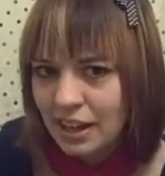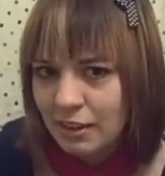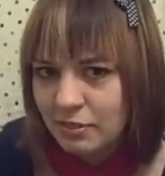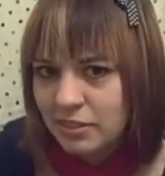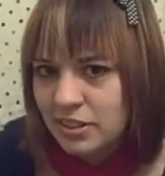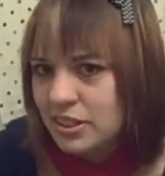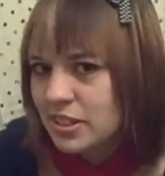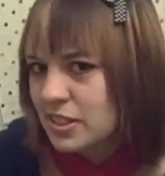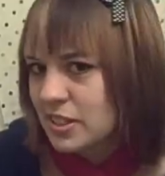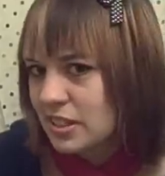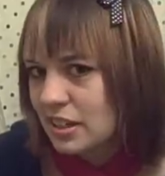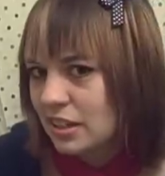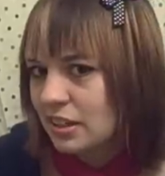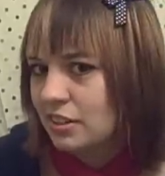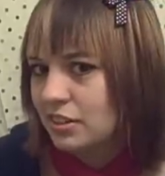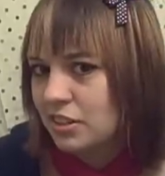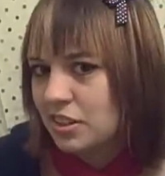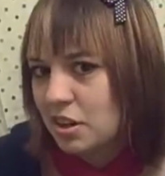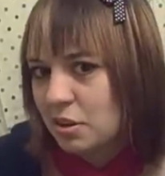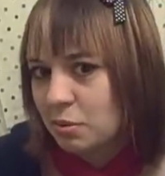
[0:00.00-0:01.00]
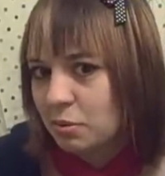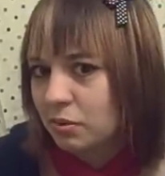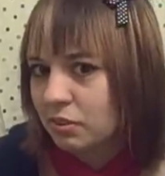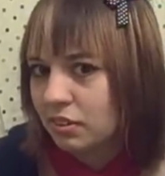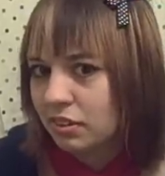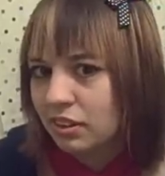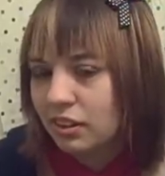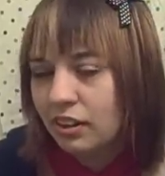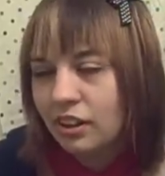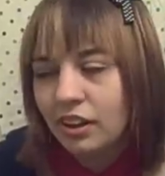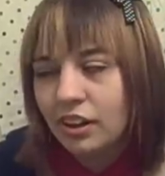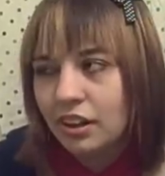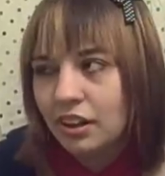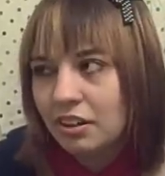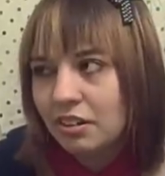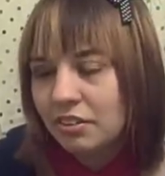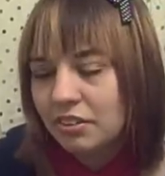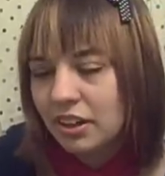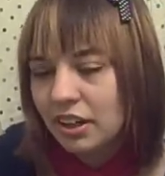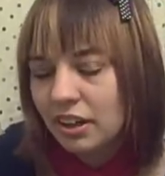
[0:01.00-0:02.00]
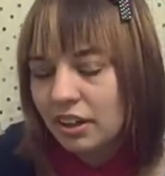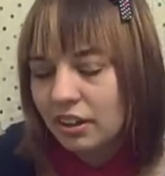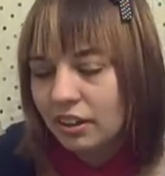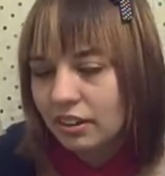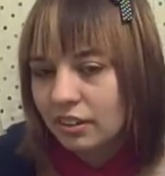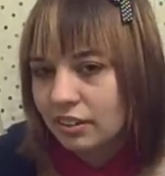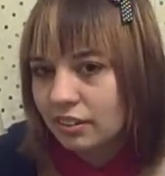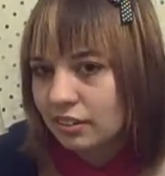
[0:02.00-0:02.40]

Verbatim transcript: I would just say don't, you know, like